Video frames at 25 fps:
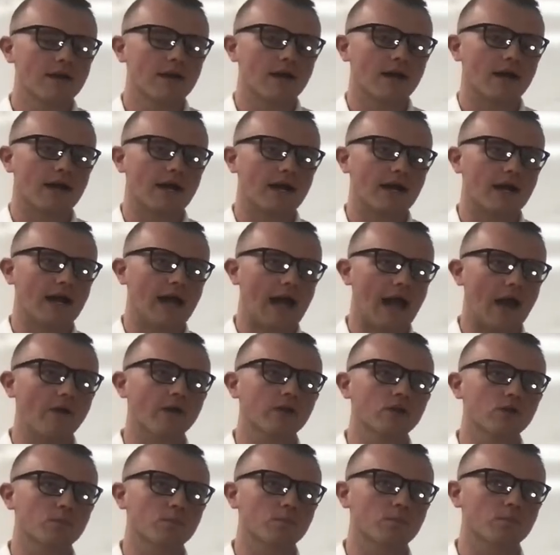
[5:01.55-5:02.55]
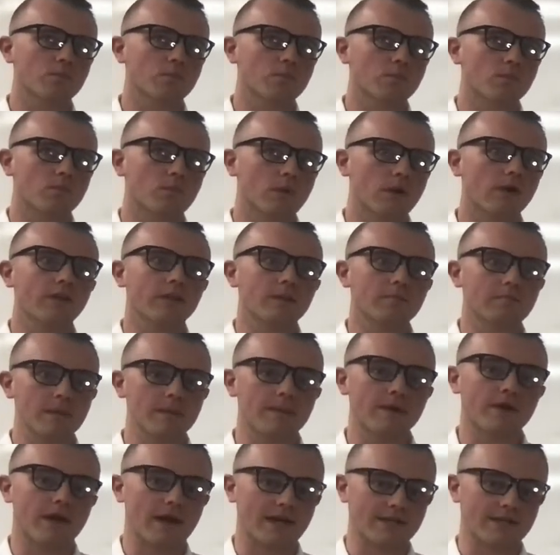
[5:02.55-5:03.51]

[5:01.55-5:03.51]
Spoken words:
How can you not only be better as